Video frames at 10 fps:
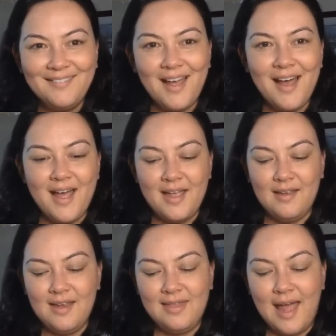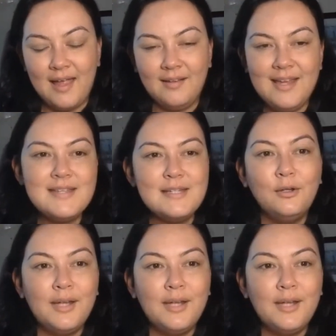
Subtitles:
in that he's still